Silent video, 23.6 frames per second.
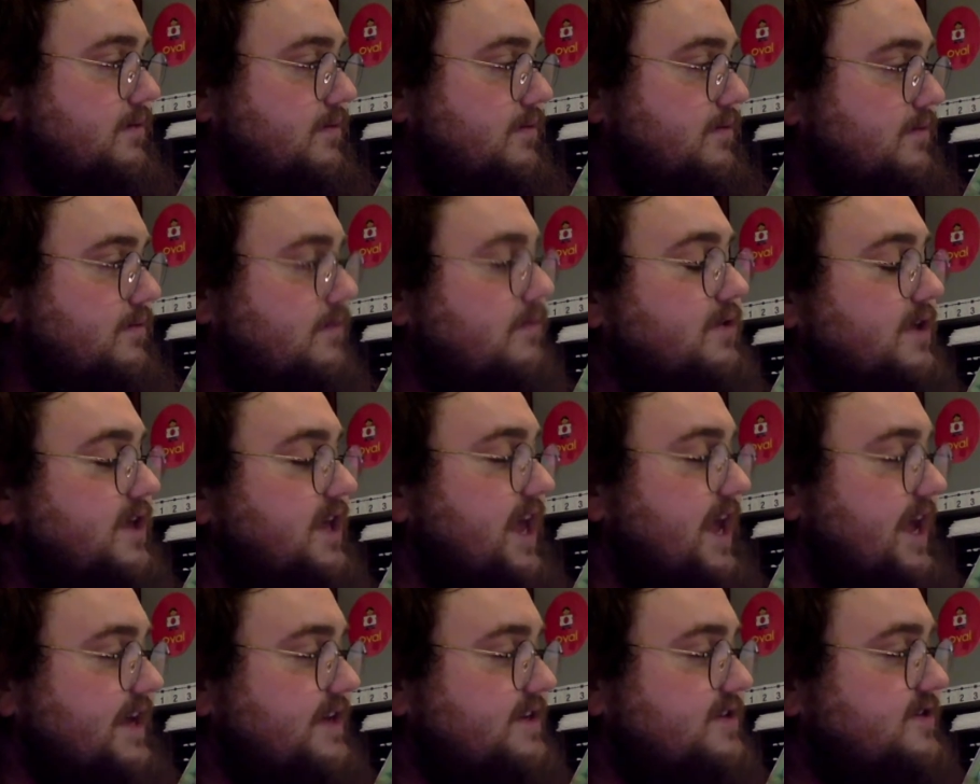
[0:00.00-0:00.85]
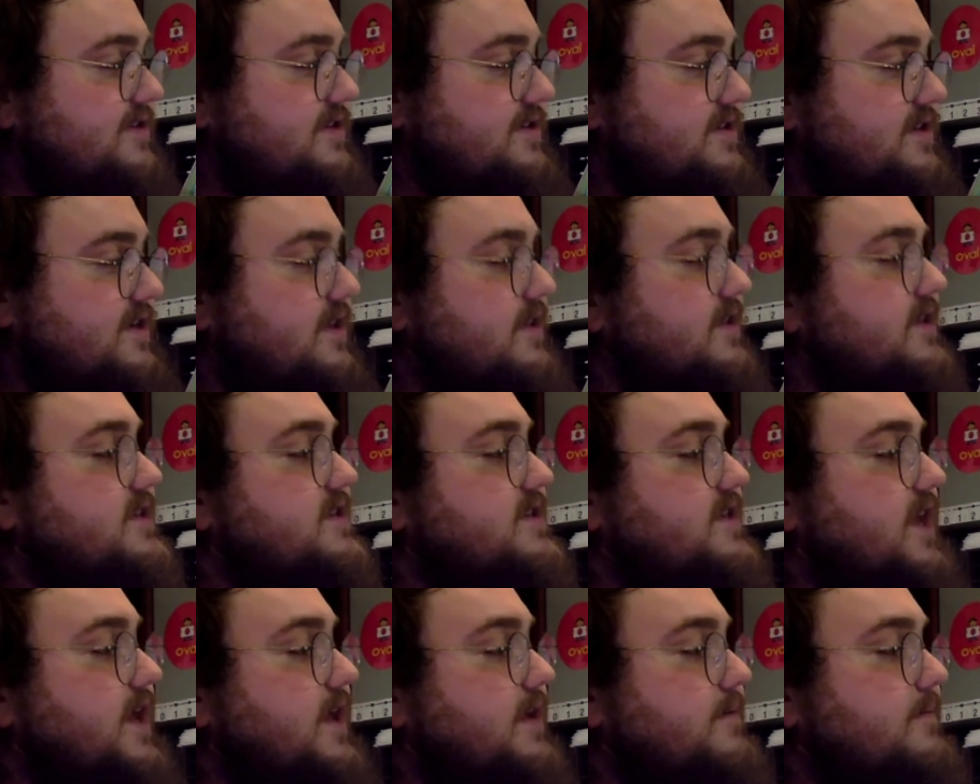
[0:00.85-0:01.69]
Well, yes, Tilly
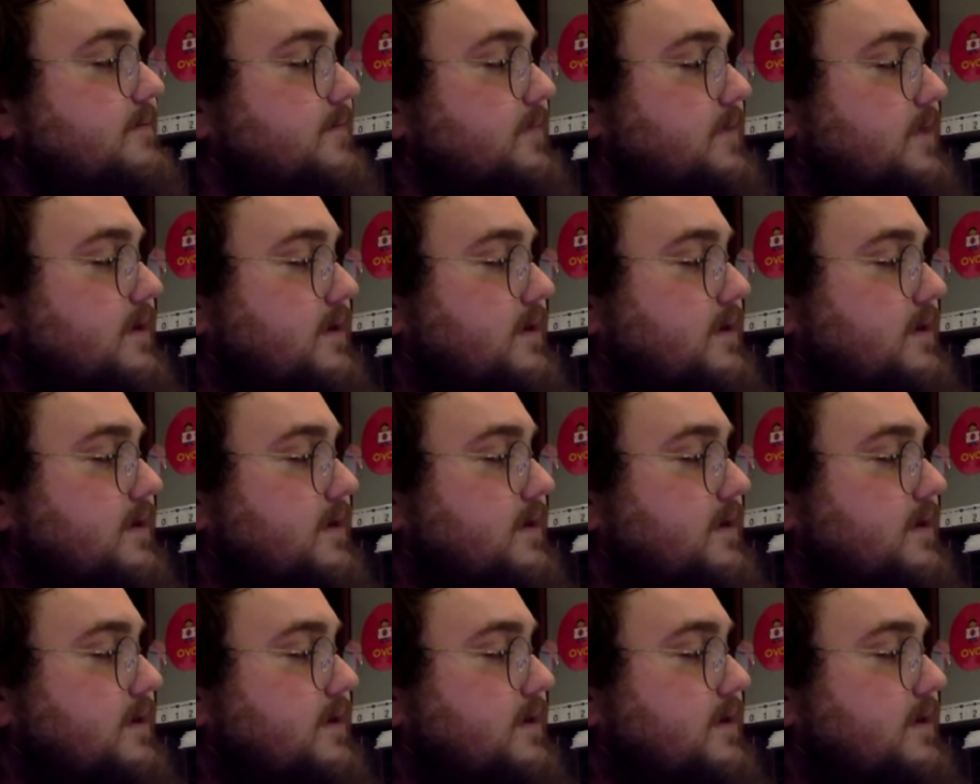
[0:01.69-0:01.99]
said.